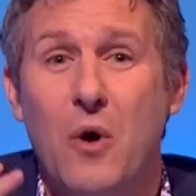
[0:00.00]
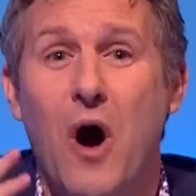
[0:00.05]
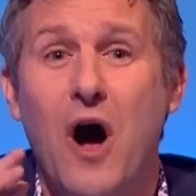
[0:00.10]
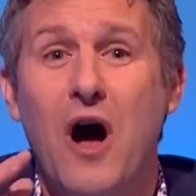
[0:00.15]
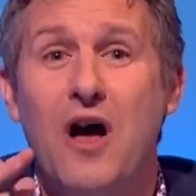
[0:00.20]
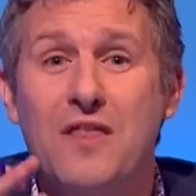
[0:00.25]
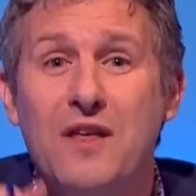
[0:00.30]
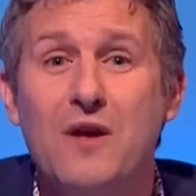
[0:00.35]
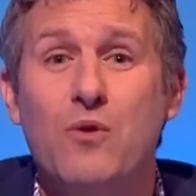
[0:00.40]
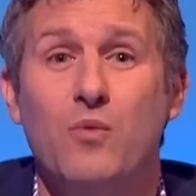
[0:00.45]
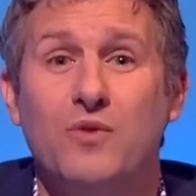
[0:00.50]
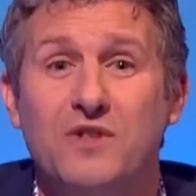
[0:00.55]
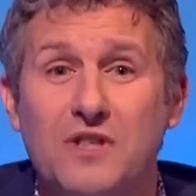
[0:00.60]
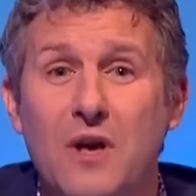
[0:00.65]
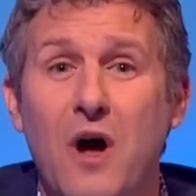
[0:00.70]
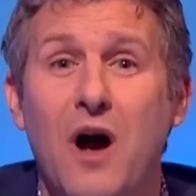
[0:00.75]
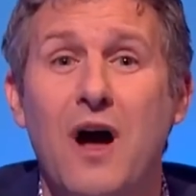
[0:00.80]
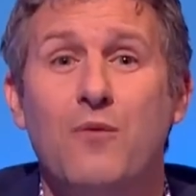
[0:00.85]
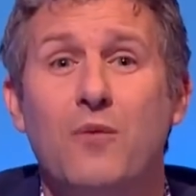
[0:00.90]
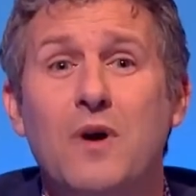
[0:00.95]
I think
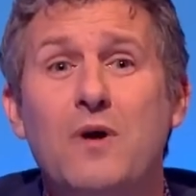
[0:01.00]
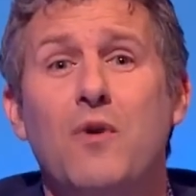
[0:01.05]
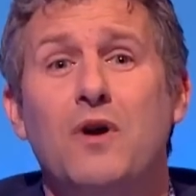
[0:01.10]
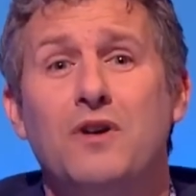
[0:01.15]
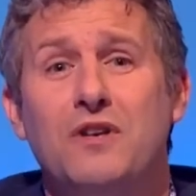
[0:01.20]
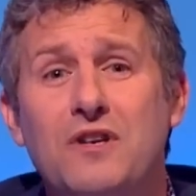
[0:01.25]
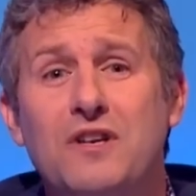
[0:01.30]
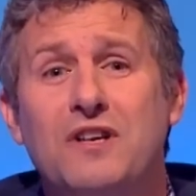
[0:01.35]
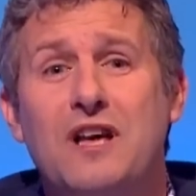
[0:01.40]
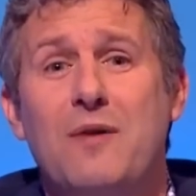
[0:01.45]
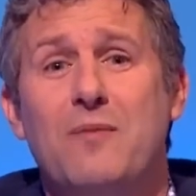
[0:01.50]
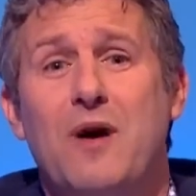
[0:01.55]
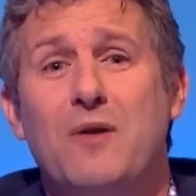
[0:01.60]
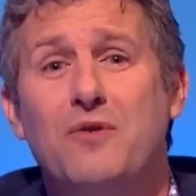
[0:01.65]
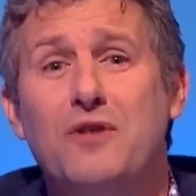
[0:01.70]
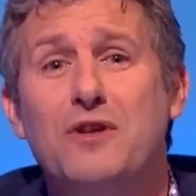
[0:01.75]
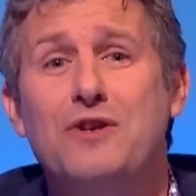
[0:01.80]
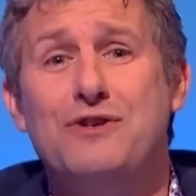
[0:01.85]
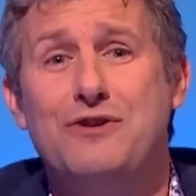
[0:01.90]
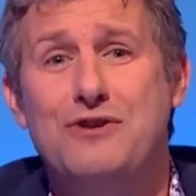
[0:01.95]
tonight we want you to come up
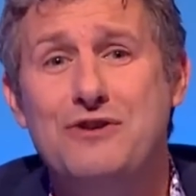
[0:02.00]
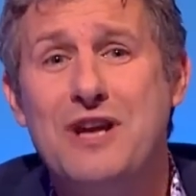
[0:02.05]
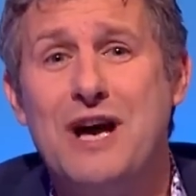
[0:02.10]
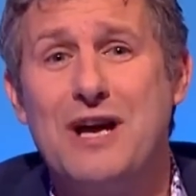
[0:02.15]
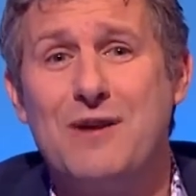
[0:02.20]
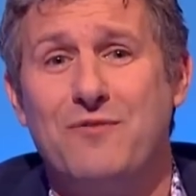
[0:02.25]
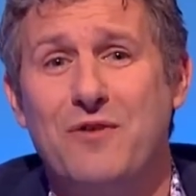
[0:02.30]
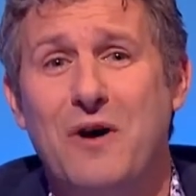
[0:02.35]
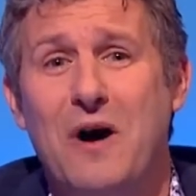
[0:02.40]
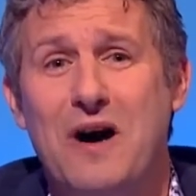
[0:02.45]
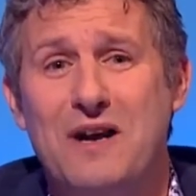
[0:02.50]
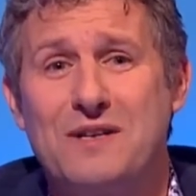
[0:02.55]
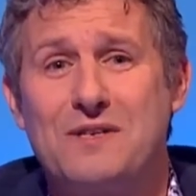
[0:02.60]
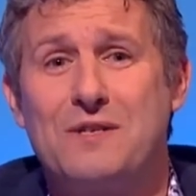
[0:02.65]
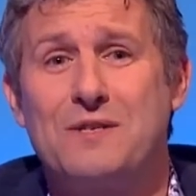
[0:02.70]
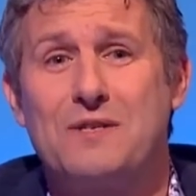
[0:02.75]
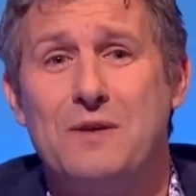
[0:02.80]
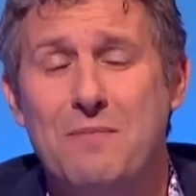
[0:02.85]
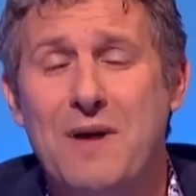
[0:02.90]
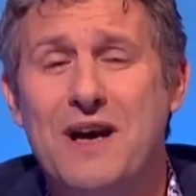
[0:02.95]
with a new name for
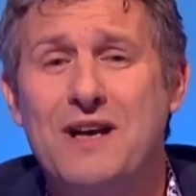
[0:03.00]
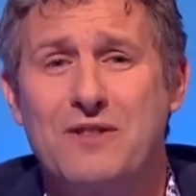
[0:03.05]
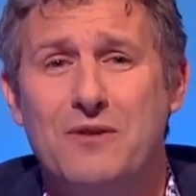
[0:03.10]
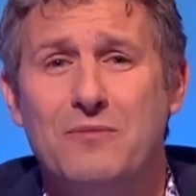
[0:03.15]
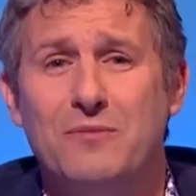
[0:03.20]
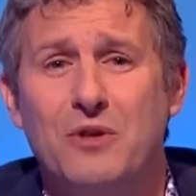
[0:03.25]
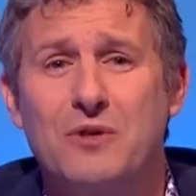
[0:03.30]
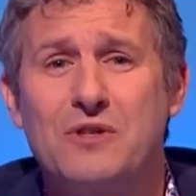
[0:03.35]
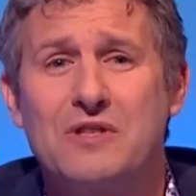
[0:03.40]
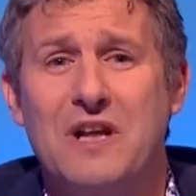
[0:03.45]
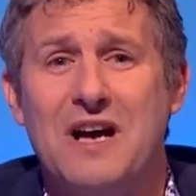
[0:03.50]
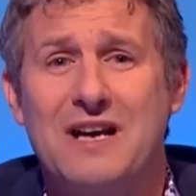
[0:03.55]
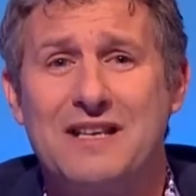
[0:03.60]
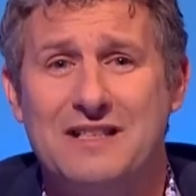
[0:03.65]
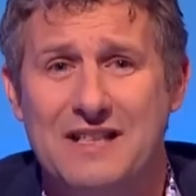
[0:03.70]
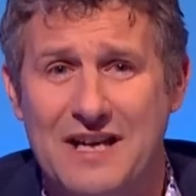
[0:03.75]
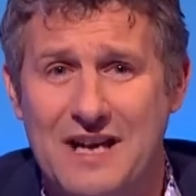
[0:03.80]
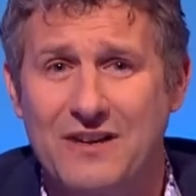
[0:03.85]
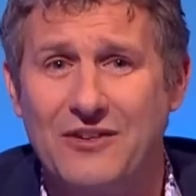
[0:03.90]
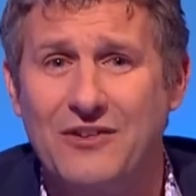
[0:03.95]
ISIS that make them look
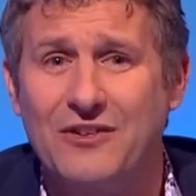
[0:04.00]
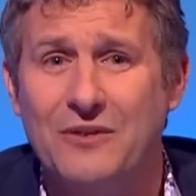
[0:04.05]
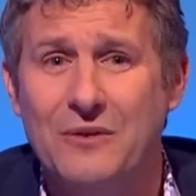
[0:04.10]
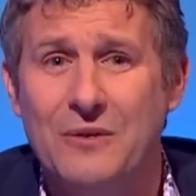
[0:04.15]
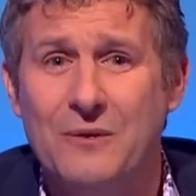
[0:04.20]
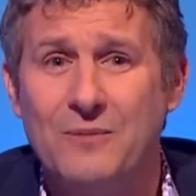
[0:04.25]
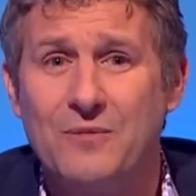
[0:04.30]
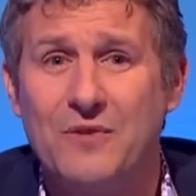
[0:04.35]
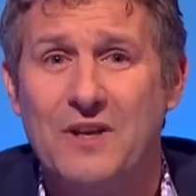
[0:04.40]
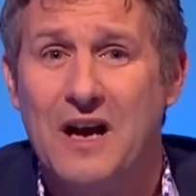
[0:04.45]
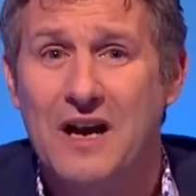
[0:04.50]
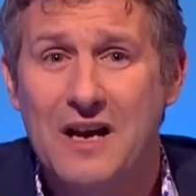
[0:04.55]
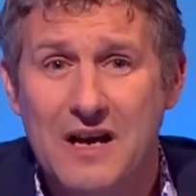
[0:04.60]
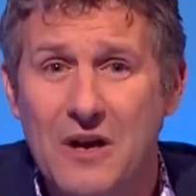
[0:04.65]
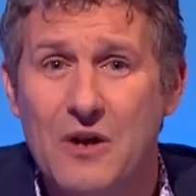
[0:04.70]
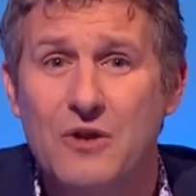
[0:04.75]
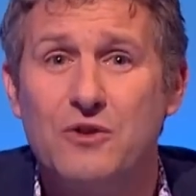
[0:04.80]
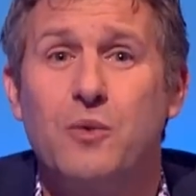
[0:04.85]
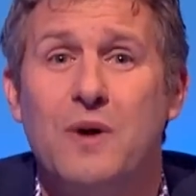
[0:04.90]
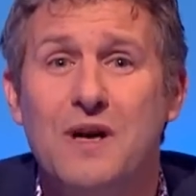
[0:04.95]
like dicks, OK?
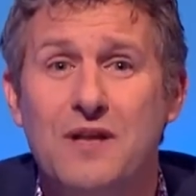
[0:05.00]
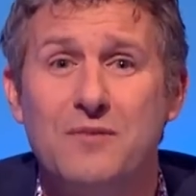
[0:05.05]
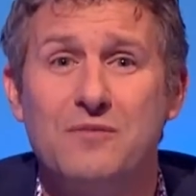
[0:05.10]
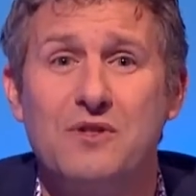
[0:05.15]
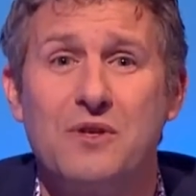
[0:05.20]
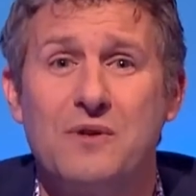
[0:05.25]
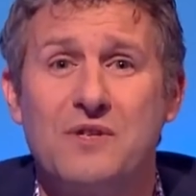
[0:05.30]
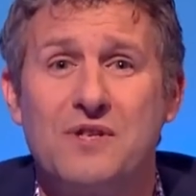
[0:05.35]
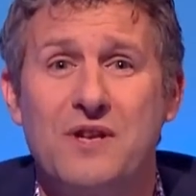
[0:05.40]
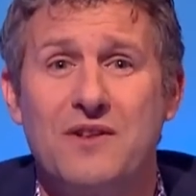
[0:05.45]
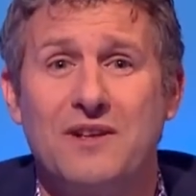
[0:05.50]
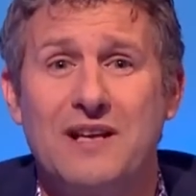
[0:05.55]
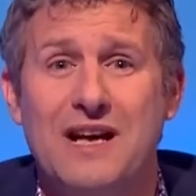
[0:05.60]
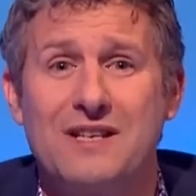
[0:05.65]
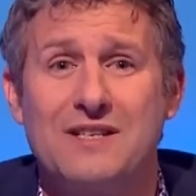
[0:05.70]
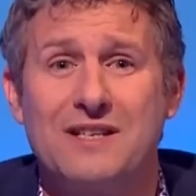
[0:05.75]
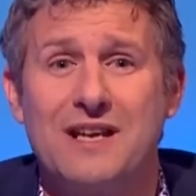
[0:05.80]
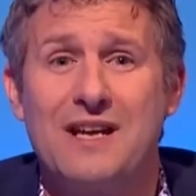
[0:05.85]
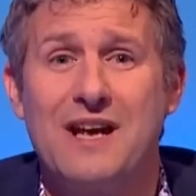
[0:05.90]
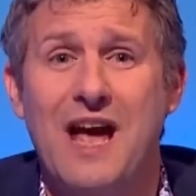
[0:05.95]
Tweet them to us at the
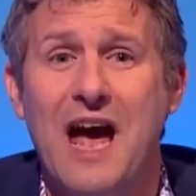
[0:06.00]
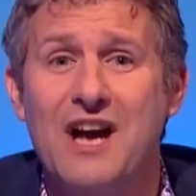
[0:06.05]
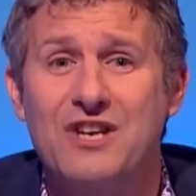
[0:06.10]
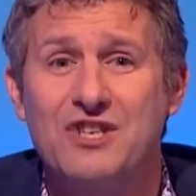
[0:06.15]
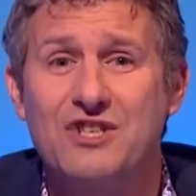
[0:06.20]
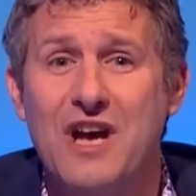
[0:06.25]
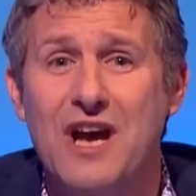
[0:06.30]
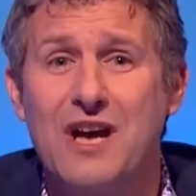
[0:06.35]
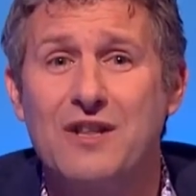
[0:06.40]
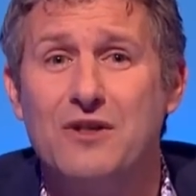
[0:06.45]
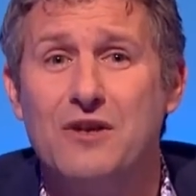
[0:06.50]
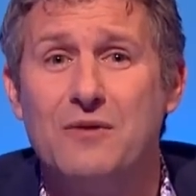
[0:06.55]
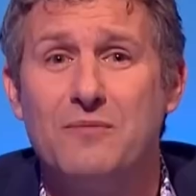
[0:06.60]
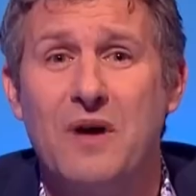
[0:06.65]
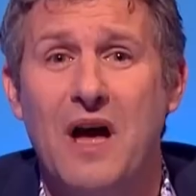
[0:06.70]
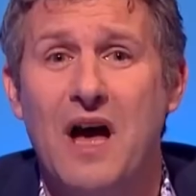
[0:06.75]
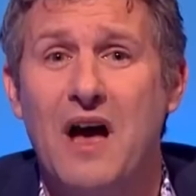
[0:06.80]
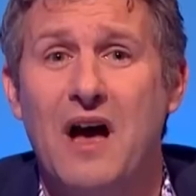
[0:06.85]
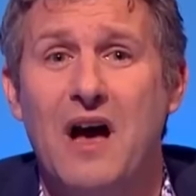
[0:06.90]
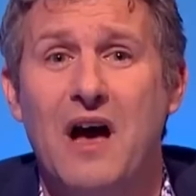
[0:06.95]
last leg, hashtag
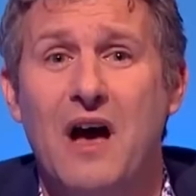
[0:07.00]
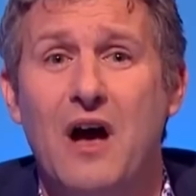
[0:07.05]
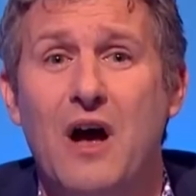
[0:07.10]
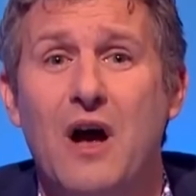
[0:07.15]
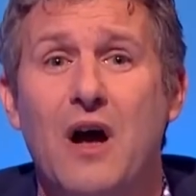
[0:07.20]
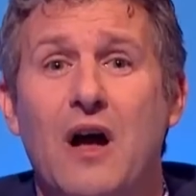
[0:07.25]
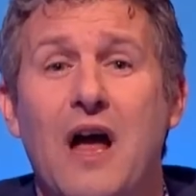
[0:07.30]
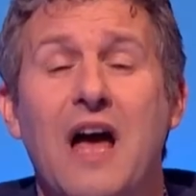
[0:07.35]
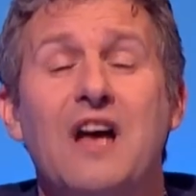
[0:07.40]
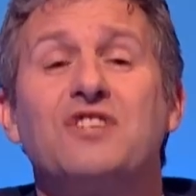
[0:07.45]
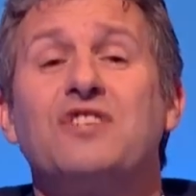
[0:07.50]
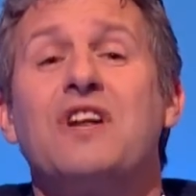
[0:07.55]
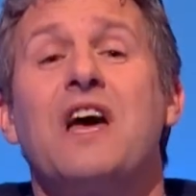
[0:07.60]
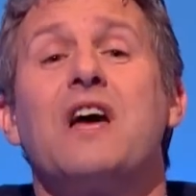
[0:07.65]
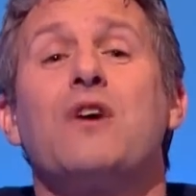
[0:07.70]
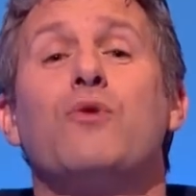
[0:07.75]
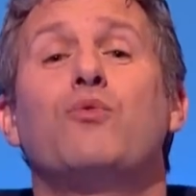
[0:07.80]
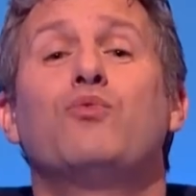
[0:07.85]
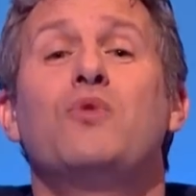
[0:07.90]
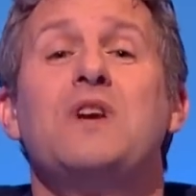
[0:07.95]
them,
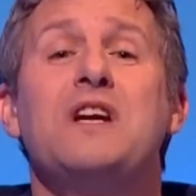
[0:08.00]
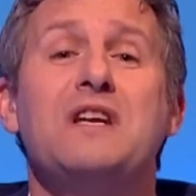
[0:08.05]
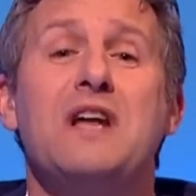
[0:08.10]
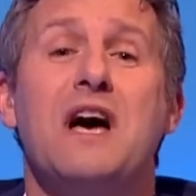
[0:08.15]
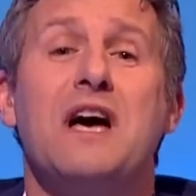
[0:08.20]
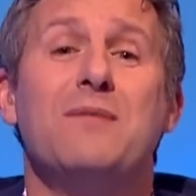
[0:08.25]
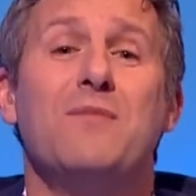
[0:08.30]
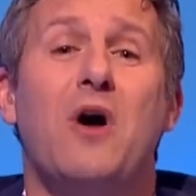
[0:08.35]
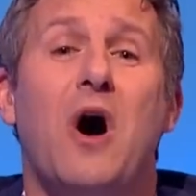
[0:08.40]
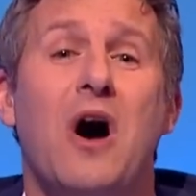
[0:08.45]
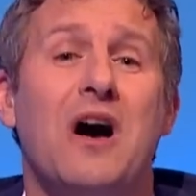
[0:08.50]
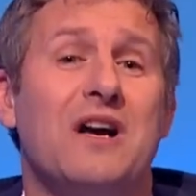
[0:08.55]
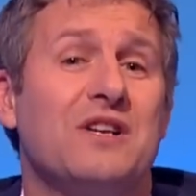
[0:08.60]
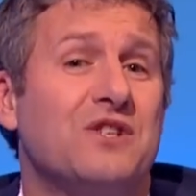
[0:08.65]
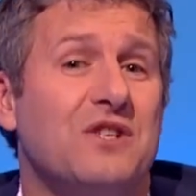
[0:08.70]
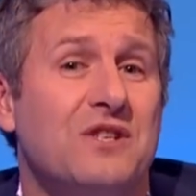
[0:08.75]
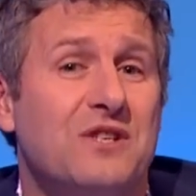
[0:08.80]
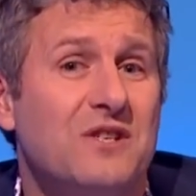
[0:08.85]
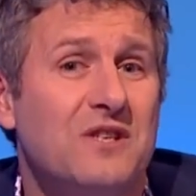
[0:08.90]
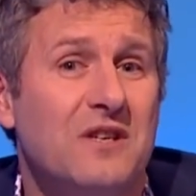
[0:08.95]
hashtag rename
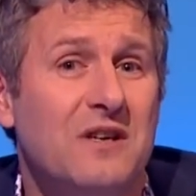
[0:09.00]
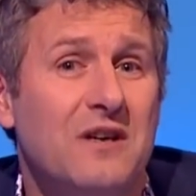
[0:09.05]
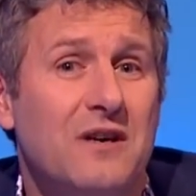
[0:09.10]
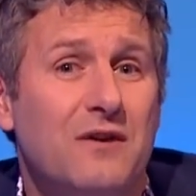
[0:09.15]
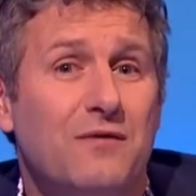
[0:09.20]
ISIS.